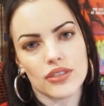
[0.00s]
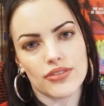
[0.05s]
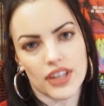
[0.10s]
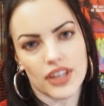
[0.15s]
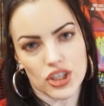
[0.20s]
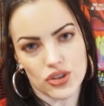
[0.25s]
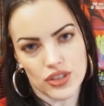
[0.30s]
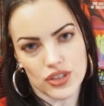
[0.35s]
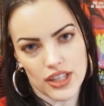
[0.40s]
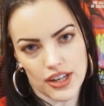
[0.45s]

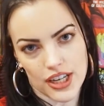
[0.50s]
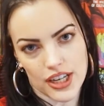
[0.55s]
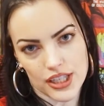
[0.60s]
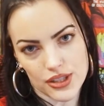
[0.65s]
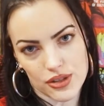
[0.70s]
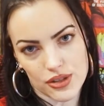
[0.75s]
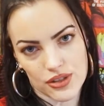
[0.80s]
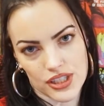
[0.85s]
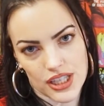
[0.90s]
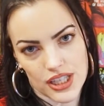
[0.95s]
Veterinary
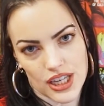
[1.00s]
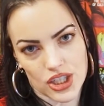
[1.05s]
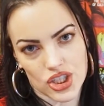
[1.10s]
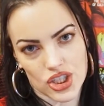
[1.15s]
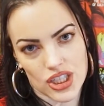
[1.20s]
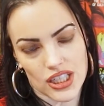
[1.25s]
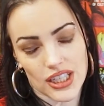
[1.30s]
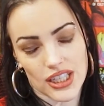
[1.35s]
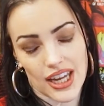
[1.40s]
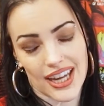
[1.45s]

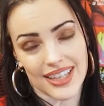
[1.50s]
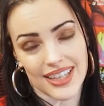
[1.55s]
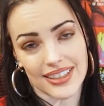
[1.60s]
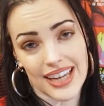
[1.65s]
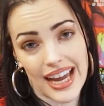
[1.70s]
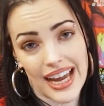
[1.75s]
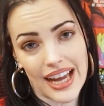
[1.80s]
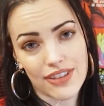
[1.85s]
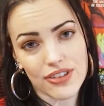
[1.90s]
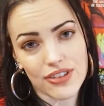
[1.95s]
Association and
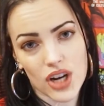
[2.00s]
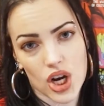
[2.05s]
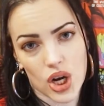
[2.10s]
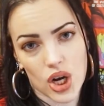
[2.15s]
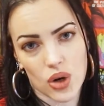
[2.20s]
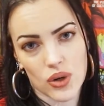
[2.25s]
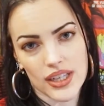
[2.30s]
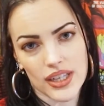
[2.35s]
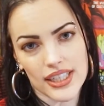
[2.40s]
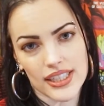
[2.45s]

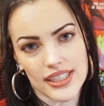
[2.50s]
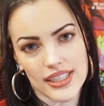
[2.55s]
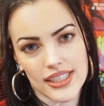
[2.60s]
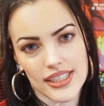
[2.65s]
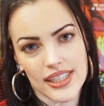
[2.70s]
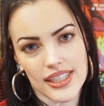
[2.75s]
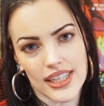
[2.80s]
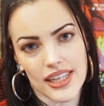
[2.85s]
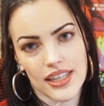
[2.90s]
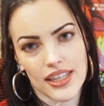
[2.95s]
Affco is
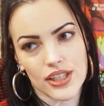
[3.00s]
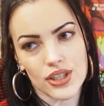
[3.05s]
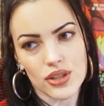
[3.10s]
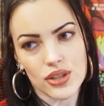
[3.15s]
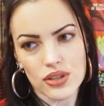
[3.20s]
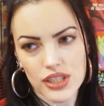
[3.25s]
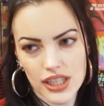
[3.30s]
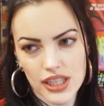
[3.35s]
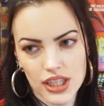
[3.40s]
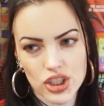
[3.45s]
the
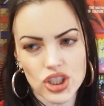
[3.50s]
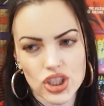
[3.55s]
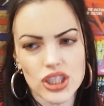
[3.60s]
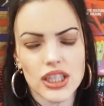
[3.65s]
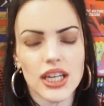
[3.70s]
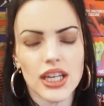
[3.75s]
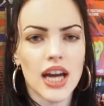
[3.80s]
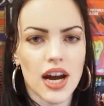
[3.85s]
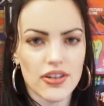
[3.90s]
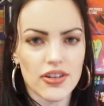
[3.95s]

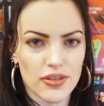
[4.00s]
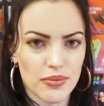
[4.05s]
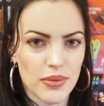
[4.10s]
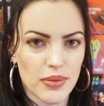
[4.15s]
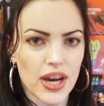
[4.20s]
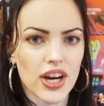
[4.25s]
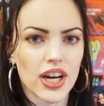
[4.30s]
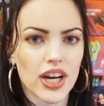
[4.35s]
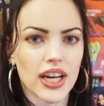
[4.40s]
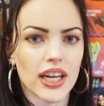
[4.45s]
Association of
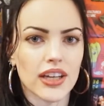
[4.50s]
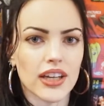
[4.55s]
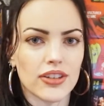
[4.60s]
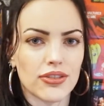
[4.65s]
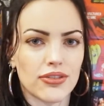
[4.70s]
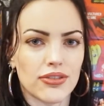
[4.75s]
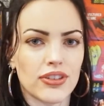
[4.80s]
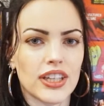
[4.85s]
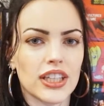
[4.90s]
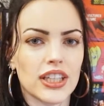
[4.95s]
America
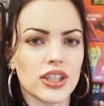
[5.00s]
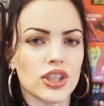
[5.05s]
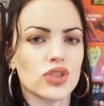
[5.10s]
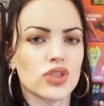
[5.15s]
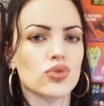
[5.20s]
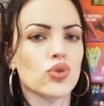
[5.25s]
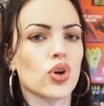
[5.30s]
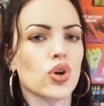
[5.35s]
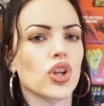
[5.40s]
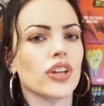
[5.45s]
Feed
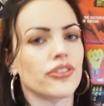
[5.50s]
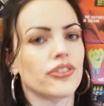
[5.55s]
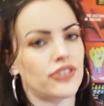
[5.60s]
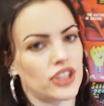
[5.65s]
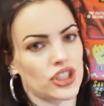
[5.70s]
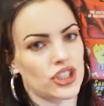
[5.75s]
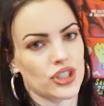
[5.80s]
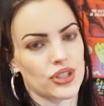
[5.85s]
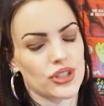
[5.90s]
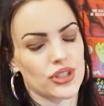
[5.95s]
Control
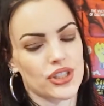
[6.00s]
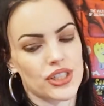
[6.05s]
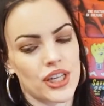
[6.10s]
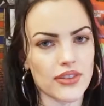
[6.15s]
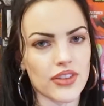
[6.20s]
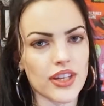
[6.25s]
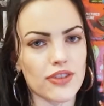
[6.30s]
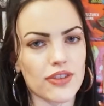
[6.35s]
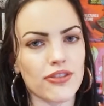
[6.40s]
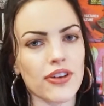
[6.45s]
Officials.
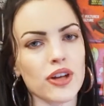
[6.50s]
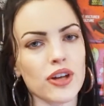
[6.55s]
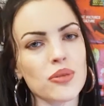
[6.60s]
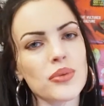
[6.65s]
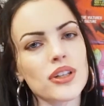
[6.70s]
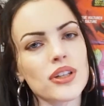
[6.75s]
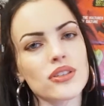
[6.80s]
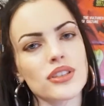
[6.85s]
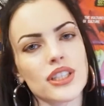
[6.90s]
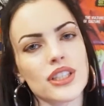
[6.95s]
The
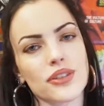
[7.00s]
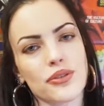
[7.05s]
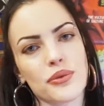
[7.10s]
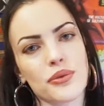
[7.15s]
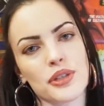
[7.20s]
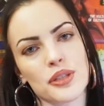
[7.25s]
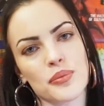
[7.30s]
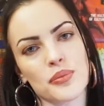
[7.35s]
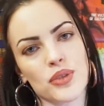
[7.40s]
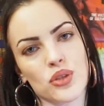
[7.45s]
fundamental
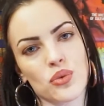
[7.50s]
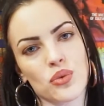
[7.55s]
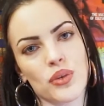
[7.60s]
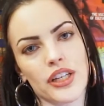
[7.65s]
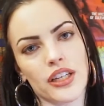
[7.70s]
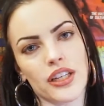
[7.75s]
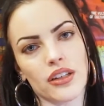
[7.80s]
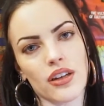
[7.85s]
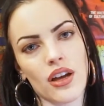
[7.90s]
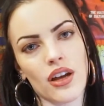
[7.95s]
difference
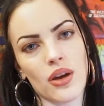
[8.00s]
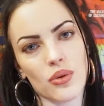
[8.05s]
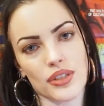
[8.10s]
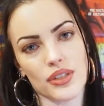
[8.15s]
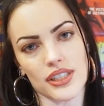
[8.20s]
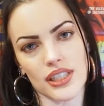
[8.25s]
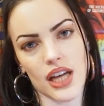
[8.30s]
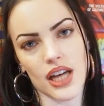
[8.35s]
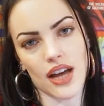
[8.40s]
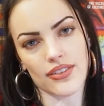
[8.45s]
between
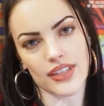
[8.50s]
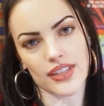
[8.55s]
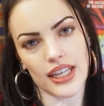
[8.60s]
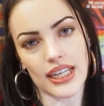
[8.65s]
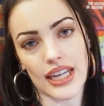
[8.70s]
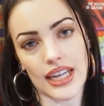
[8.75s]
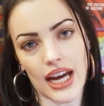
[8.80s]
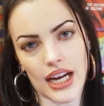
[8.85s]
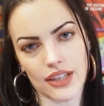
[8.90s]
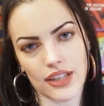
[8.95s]
WSAVA
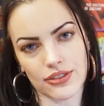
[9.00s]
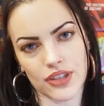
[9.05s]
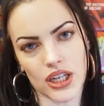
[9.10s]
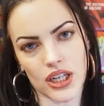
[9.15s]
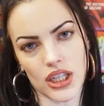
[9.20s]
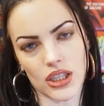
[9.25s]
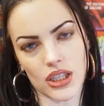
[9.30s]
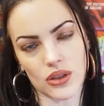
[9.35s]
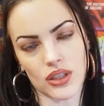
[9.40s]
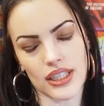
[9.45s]
and
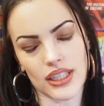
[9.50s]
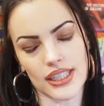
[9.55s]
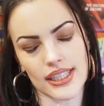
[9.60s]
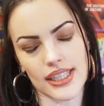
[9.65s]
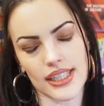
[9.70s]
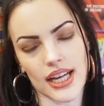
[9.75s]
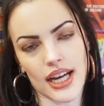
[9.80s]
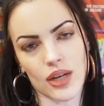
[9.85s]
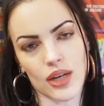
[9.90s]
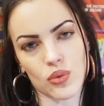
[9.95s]
Affco is that